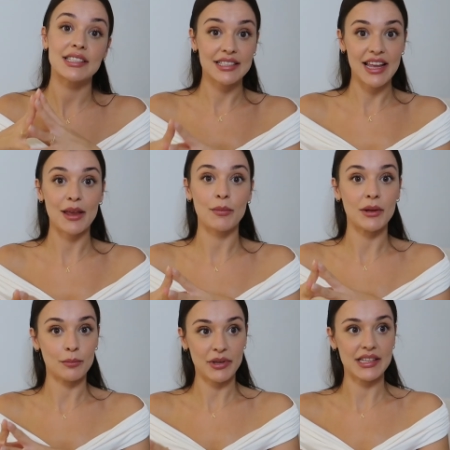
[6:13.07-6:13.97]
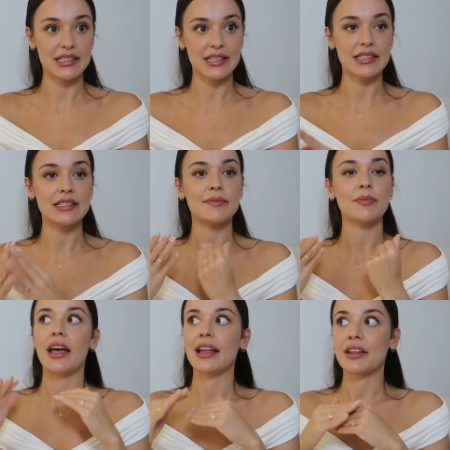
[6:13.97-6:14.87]
statement pieces.
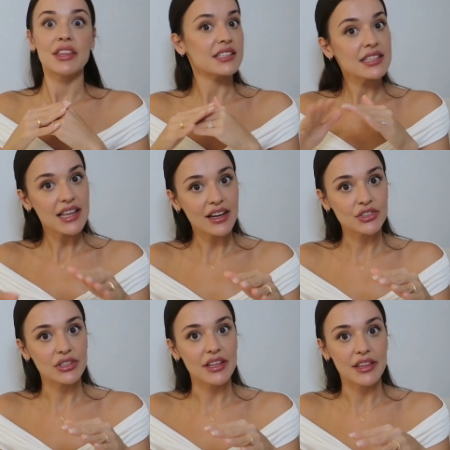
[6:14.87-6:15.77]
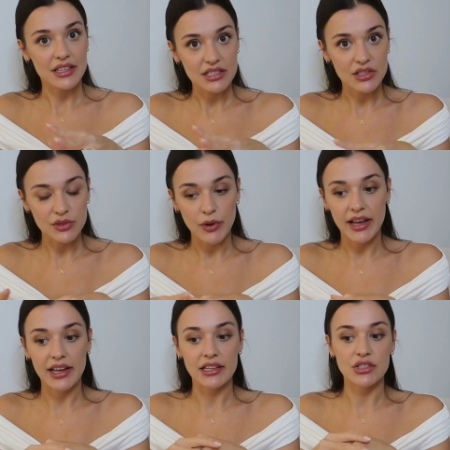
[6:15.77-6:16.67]
And this is actually the easiest
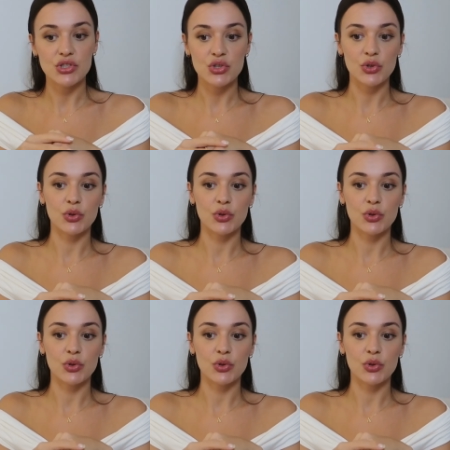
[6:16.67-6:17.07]
way